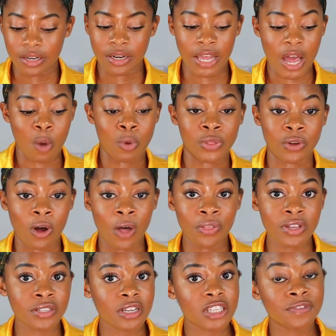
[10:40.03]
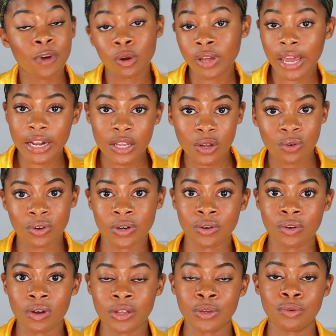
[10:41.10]
Now, with all this exfoliating going
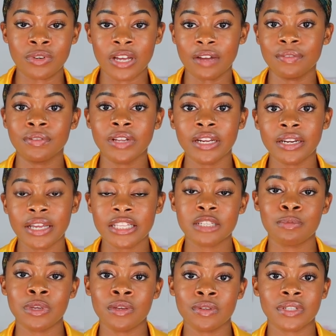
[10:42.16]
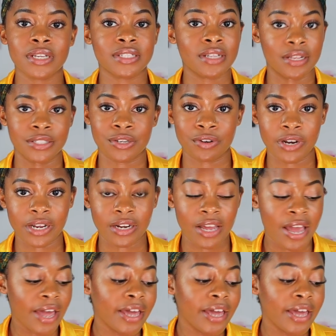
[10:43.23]
on, you definitely need to be using sunscreen.